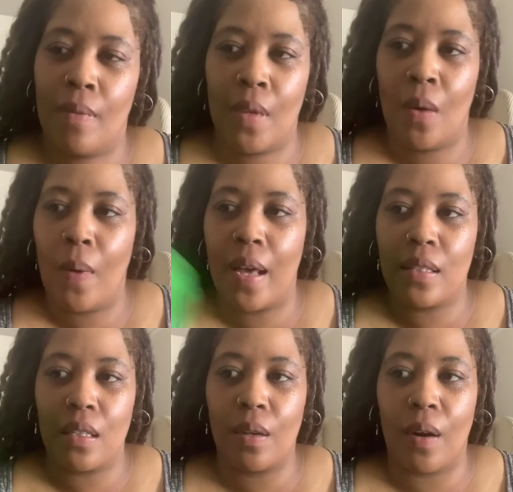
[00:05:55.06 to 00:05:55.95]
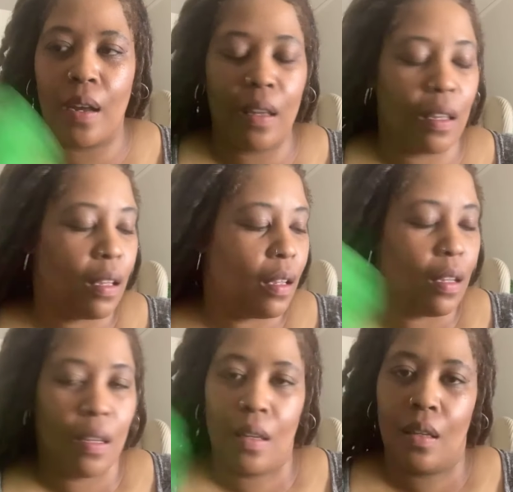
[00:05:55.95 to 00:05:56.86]
Why is he crying?
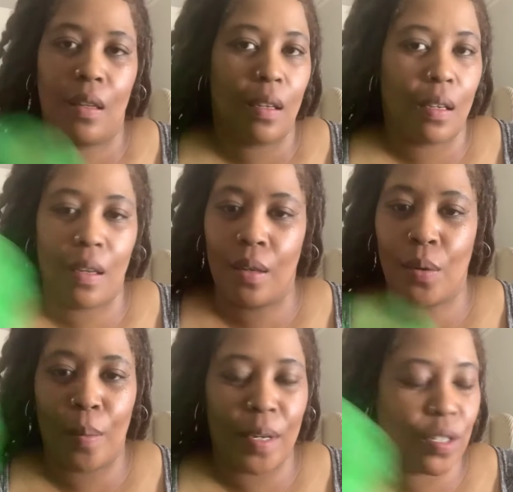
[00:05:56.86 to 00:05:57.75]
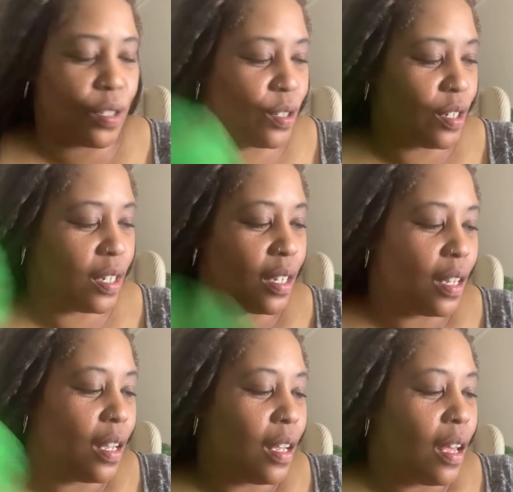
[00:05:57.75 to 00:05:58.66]
Ignore my children.
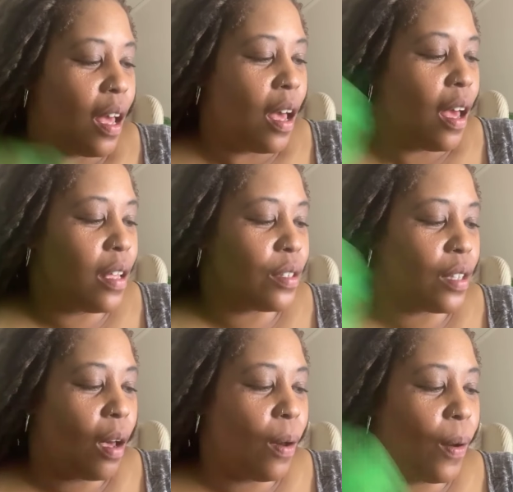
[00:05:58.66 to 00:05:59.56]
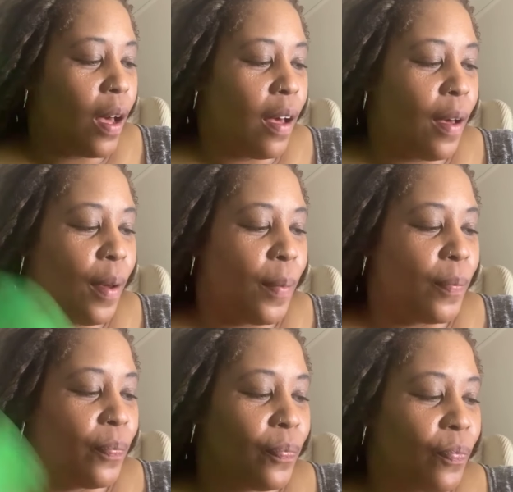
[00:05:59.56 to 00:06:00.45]
And
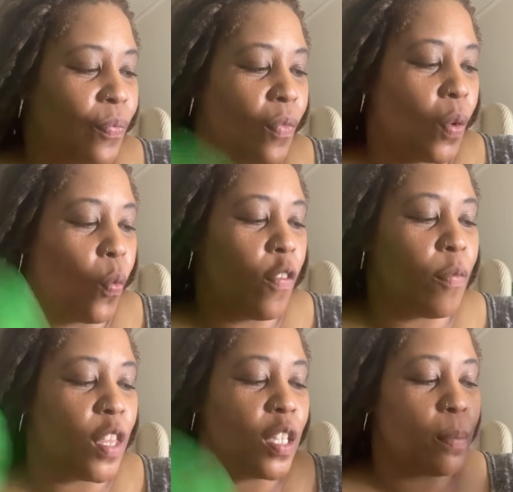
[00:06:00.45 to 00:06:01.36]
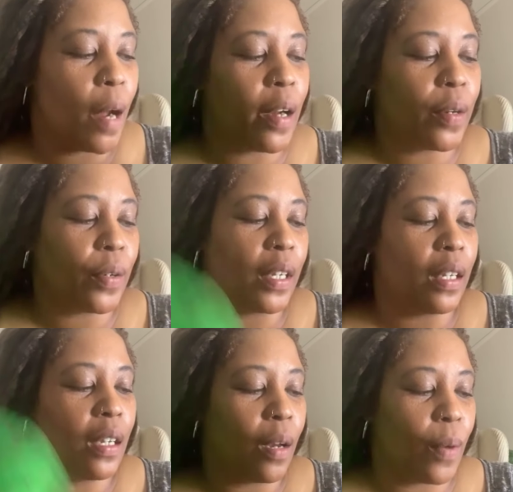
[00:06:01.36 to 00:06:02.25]
so with this Mercury
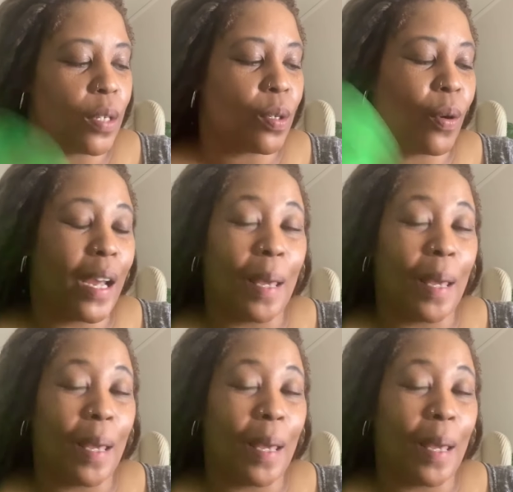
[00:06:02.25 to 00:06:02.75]
in retrograde